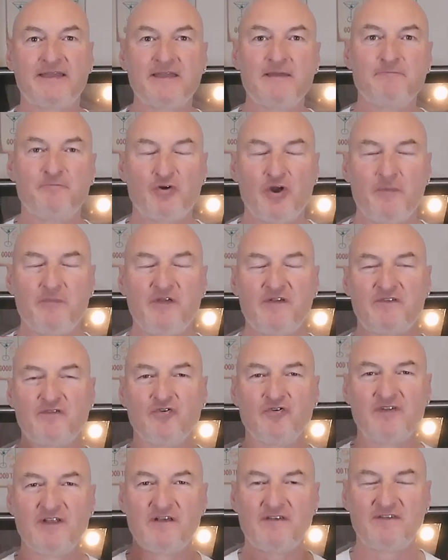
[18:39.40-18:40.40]
can promise
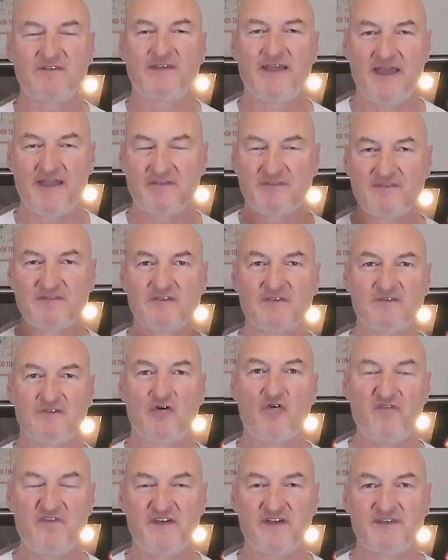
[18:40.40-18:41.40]
you this tastes
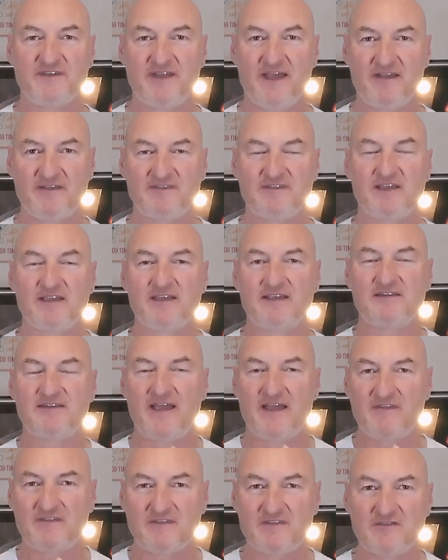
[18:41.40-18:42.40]
so fantastic. It
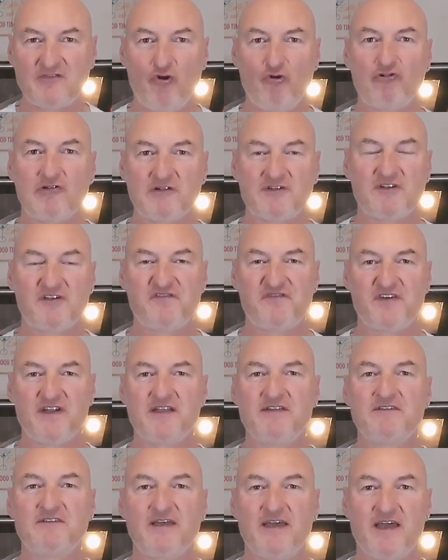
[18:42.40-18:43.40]
tastes totally
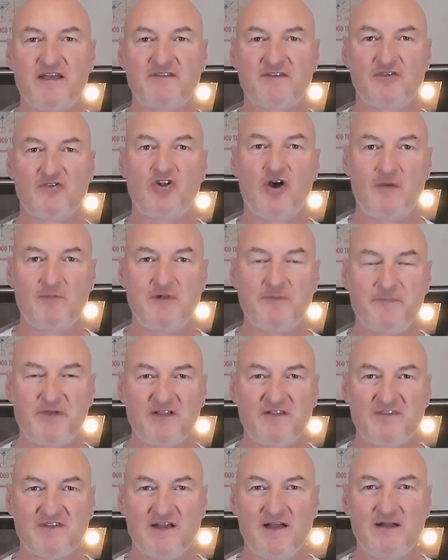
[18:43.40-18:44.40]
different as a normal
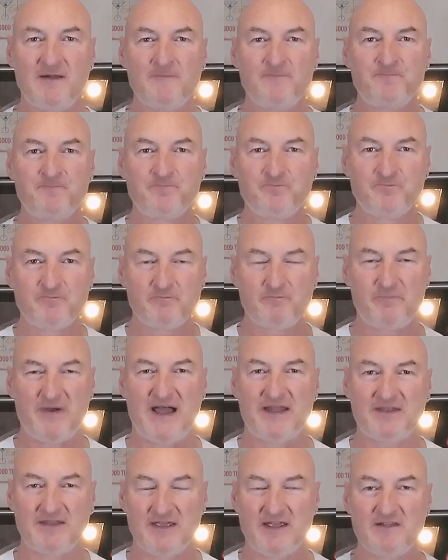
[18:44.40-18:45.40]
pizza,
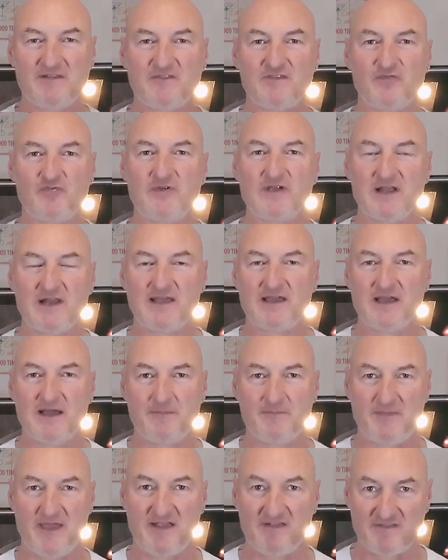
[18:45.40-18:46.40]
but it's really
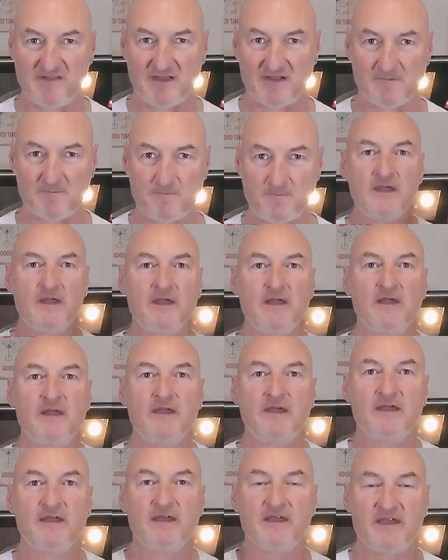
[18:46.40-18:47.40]
amazing.
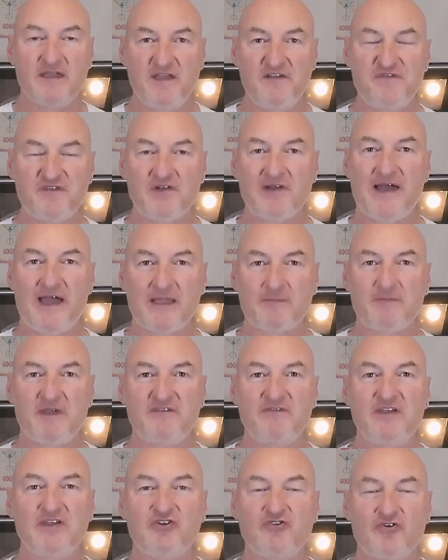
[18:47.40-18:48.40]
If you like my
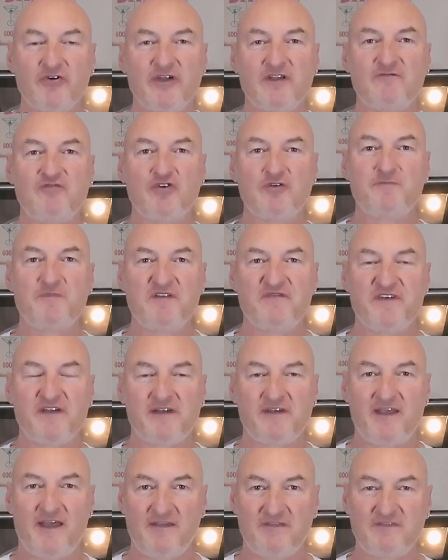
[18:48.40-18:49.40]
video, it would be
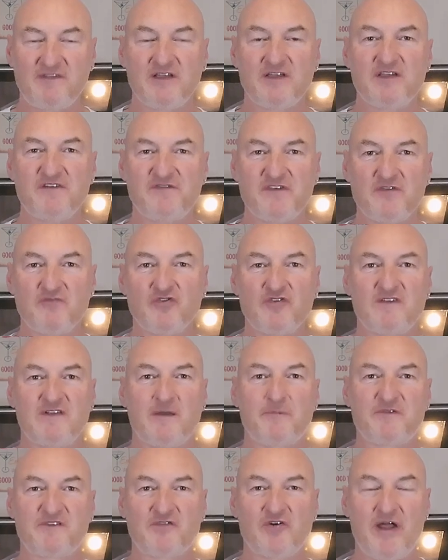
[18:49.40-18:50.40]
fantastic if you would
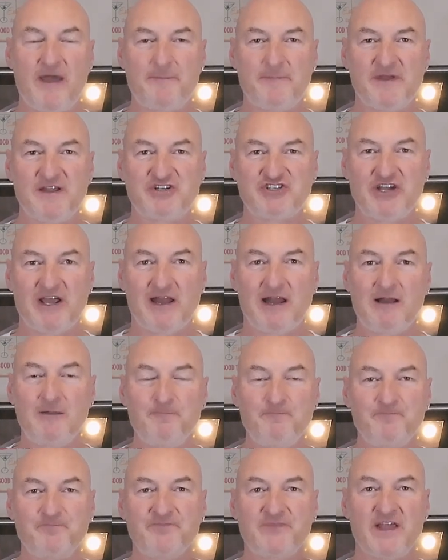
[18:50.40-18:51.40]
subscribe my
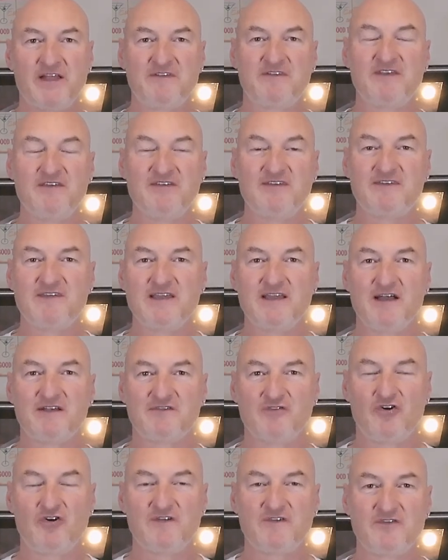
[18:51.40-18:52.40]
channel. Then see
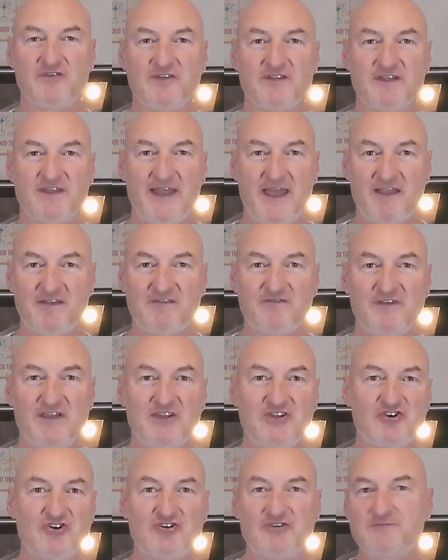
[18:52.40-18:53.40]
us also in the next
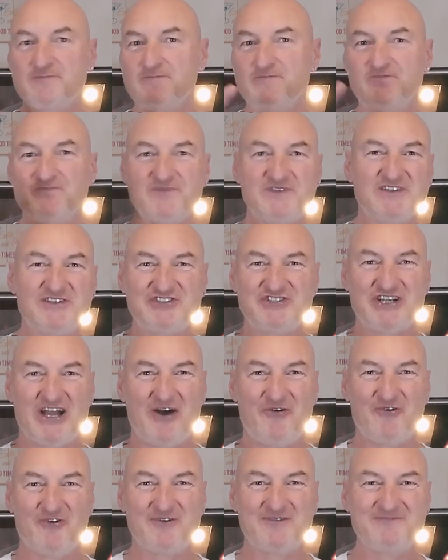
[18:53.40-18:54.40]
video.
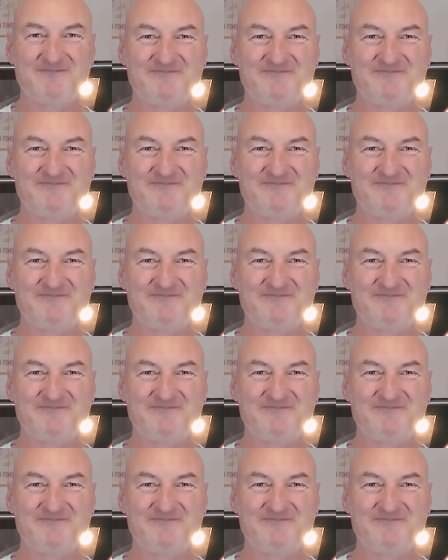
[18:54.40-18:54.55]
Ciao.